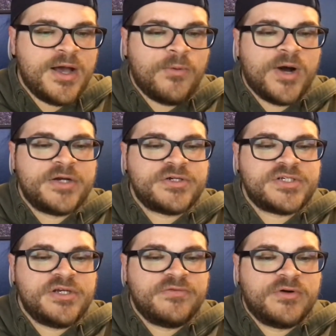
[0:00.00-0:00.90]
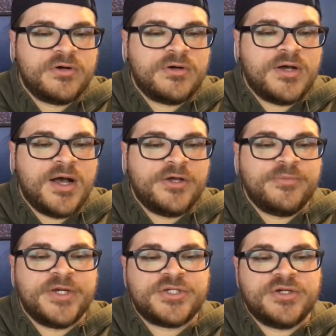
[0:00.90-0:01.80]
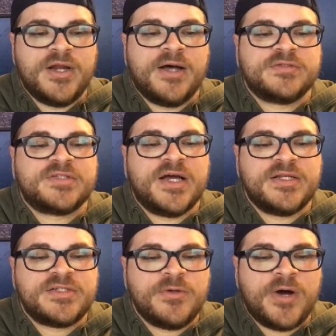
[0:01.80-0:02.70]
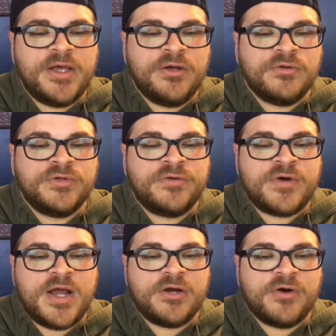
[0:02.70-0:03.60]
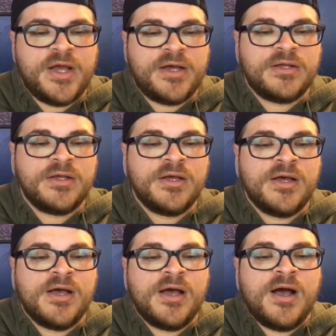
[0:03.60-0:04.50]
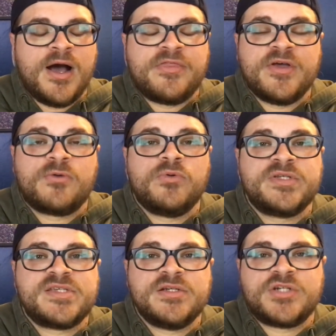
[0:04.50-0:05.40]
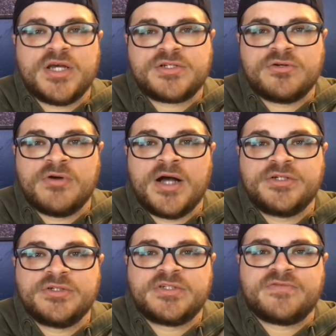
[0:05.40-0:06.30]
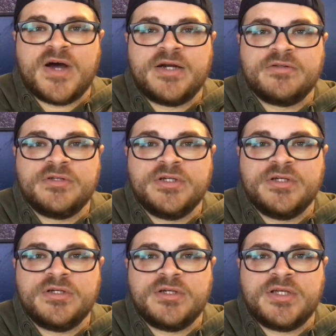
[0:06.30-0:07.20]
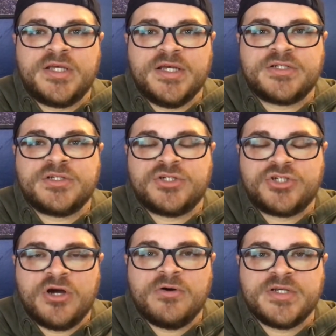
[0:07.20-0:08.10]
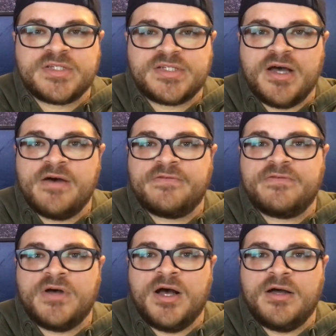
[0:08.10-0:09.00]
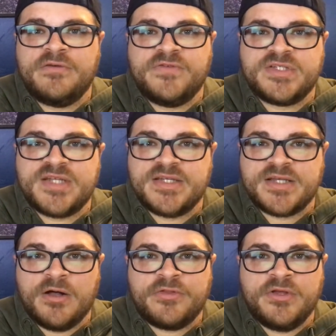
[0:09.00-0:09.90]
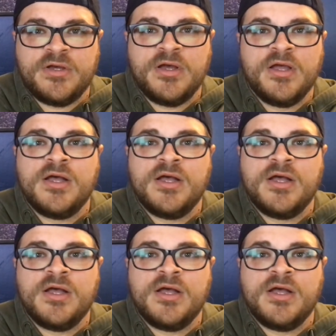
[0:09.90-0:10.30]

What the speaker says: At wide receiver, you mentioned outside of T.Y. Hilton and Ryan Grant. I think we see Chester Rogers finally get to show his stuff if he stays healthy.